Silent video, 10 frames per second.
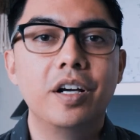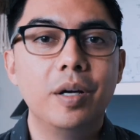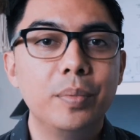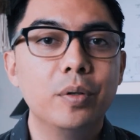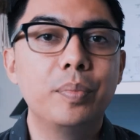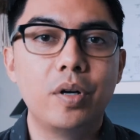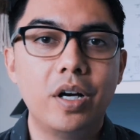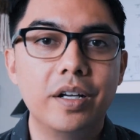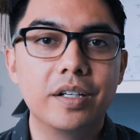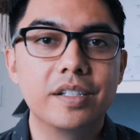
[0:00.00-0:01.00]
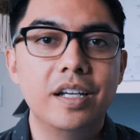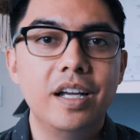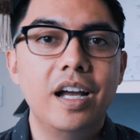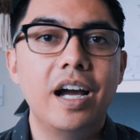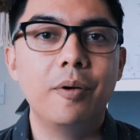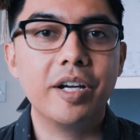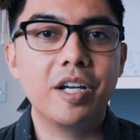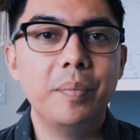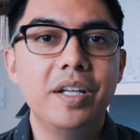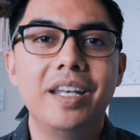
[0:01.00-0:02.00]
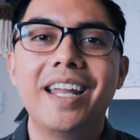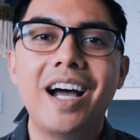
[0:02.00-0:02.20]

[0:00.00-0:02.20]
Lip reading: couple products, I recommend